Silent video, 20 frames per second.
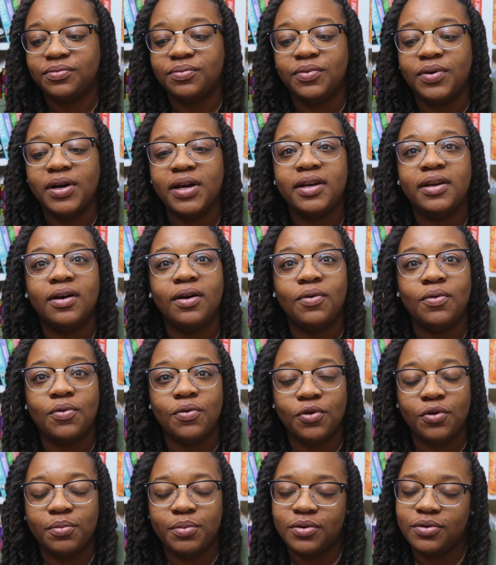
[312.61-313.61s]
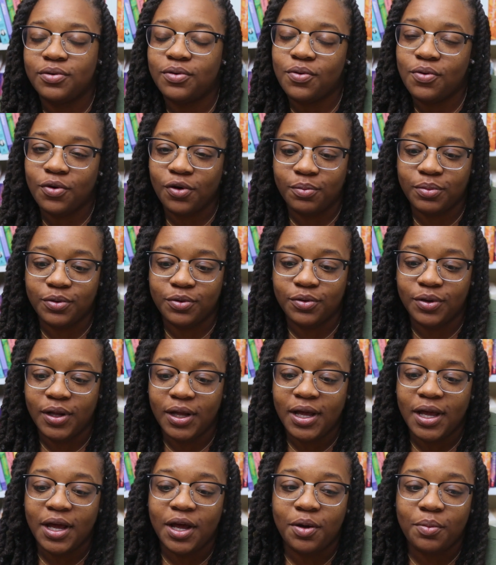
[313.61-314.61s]
what a horrible, horrible
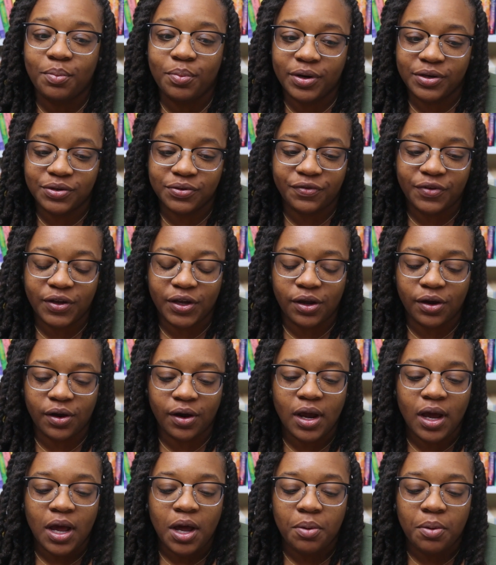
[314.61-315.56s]
parental figure.